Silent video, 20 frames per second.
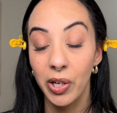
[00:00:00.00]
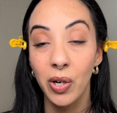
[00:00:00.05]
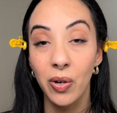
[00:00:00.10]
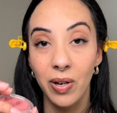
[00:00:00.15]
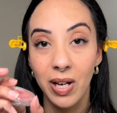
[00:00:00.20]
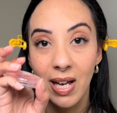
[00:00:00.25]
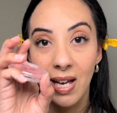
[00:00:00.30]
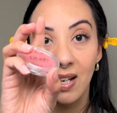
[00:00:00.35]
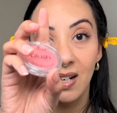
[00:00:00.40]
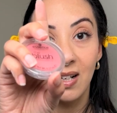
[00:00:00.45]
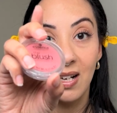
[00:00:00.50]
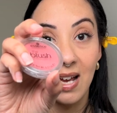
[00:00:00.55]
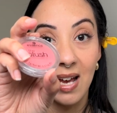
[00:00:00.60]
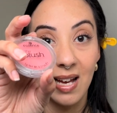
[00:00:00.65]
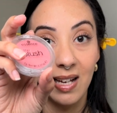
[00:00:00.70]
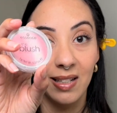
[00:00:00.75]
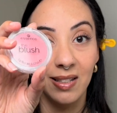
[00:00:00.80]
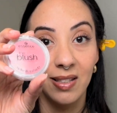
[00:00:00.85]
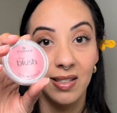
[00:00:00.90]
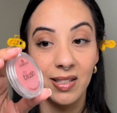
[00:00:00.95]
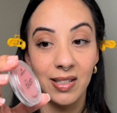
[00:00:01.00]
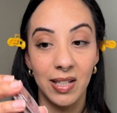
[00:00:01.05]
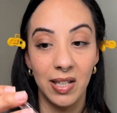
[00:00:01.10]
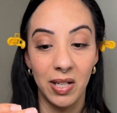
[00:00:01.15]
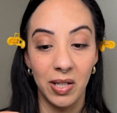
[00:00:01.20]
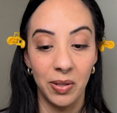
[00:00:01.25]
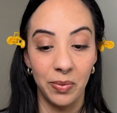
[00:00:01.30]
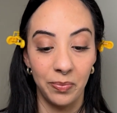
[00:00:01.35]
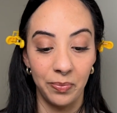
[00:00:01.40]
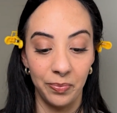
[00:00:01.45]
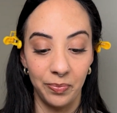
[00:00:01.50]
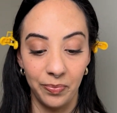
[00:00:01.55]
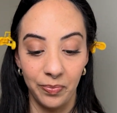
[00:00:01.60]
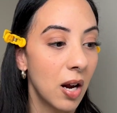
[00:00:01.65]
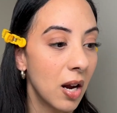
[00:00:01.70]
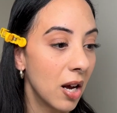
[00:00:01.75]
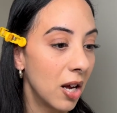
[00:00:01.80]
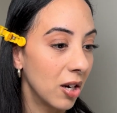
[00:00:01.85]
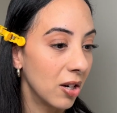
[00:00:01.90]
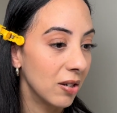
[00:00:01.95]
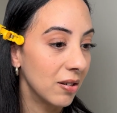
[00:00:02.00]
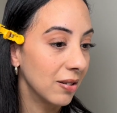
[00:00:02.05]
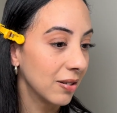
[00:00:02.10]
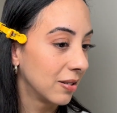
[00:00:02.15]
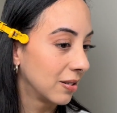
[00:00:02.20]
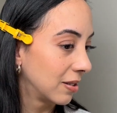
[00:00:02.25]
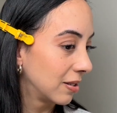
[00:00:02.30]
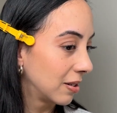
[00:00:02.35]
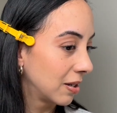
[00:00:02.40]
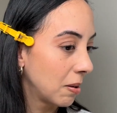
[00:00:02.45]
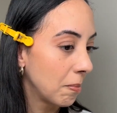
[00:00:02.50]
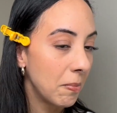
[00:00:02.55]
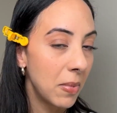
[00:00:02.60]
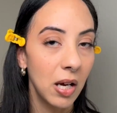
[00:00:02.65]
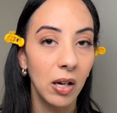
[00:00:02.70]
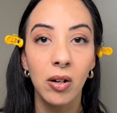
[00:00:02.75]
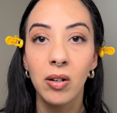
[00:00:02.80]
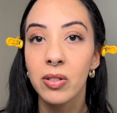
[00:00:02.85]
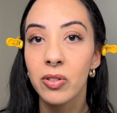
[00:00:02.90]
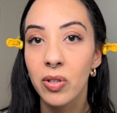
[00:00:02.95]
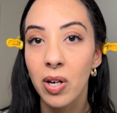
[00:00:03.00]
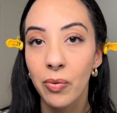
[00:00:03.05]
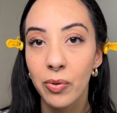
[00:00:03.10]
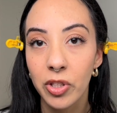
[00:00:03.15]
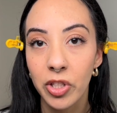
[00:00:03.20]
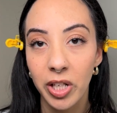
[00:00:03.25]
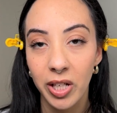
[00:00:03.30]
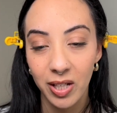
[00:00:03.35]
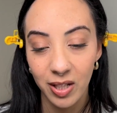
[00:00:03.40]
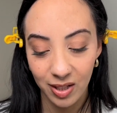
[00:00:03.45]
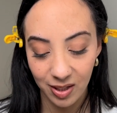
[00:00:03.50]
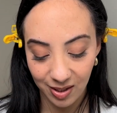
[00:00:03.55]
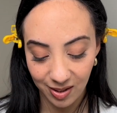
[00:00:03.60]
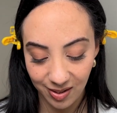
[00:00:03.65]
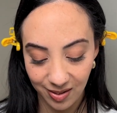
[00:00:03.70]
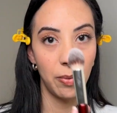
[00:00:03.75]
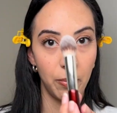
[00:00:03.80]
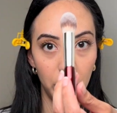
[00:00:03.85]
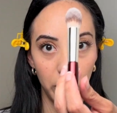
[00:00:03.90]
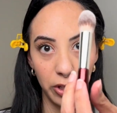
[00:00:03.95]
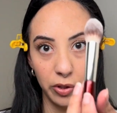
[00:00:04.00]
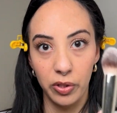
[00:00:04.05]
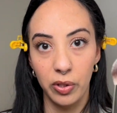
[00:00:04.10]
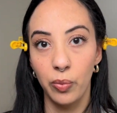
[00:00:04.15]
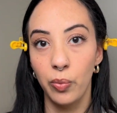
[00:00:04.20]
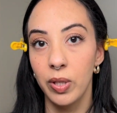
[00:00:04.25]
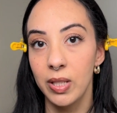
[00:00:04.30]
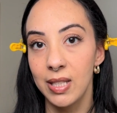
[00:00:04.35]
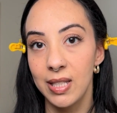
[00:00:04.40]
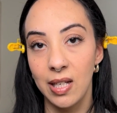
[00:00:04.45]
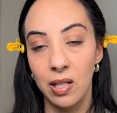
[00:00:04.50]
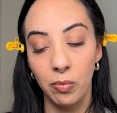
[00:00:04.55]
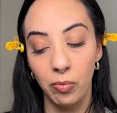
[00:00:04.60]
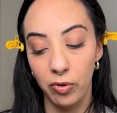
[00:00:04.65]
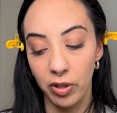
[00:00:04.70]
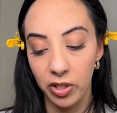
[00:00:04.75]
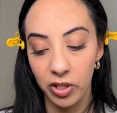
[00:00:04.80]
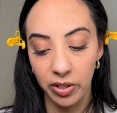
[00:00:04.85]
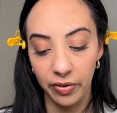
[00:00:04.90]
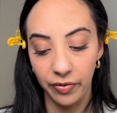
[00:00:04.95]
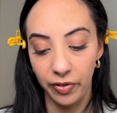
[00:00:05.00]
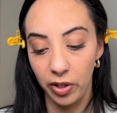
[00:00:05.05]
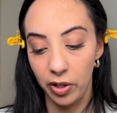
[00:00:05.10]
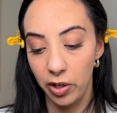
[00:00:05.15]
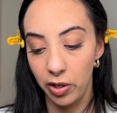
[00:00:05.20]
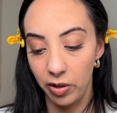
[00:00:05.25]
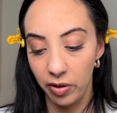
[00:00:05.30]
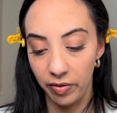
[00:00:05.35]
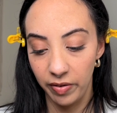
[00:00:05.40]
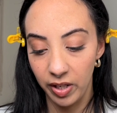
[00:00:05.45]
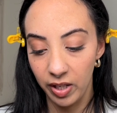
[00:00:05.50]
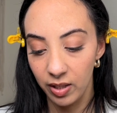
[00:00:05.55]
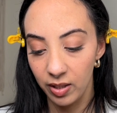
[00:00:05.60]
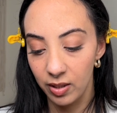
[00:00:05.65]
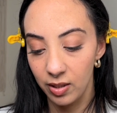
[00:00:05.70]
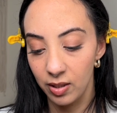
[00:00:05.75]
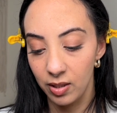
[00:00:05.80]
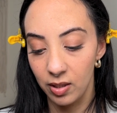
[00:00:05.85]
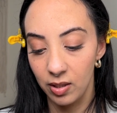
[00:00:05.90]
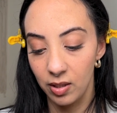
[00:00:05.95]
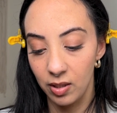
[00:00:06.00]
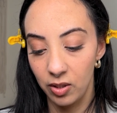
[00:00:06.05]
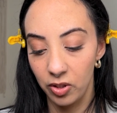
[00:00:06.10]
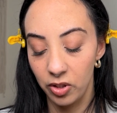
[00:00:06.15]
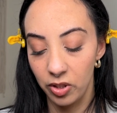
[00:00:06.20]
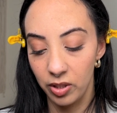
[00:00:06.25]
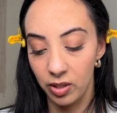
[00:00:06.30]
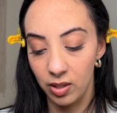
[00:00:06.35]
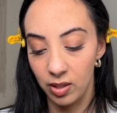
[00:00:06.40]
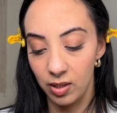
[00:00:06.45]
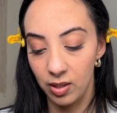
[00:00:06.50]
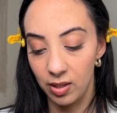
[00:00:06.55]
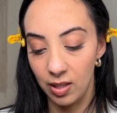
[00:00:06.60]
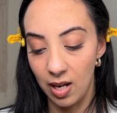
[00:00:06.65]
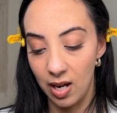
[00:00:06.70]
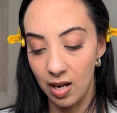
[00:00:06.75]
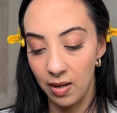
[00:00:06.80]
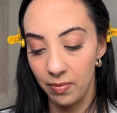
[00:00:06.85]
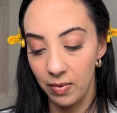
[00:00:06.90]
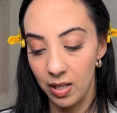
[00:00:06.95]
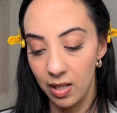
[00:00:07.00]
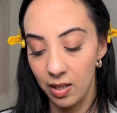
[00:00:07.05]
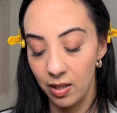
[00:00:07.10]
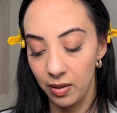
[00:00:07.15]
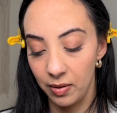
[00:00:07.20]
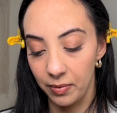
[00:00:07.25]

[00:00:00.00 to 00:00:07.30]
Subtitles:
go ahead and add some color back onto our cheeks. I'm gonna use the 110 brush if you're curious, and just dab that.